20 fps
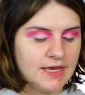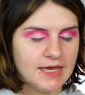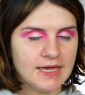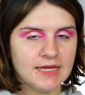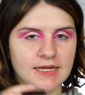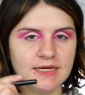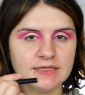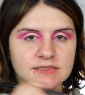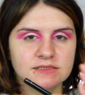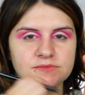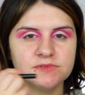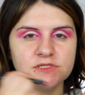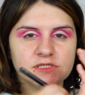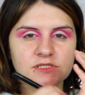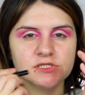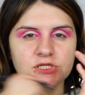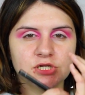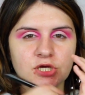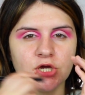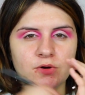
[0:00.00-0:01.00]
Okay, next I'm
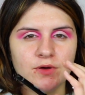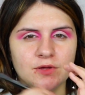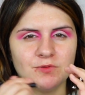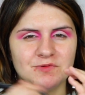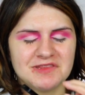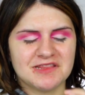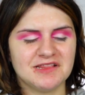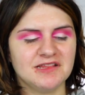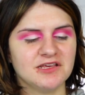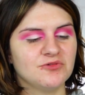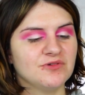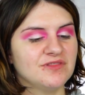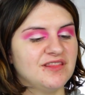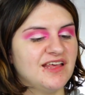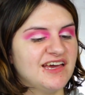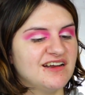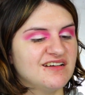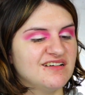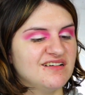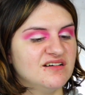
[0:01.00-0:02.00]
just gonna go in with the liquid
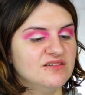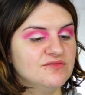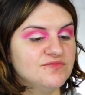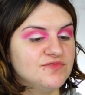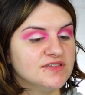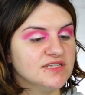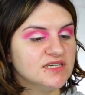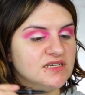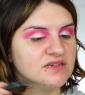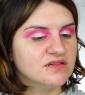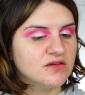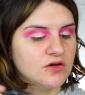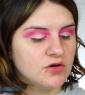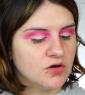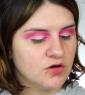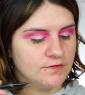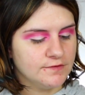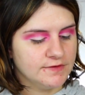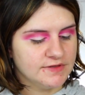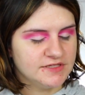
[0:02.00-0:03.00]
liner. Hopefully it'll
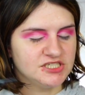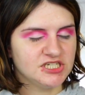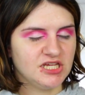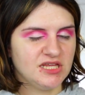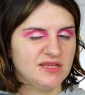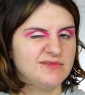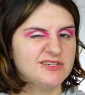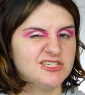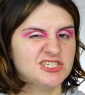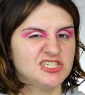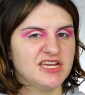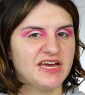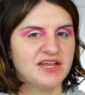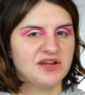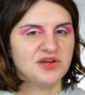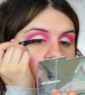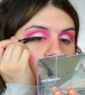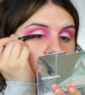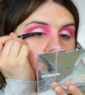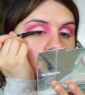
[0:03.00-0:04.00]
go over the Jelly Much
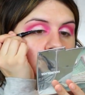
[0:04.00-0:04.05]
shadow.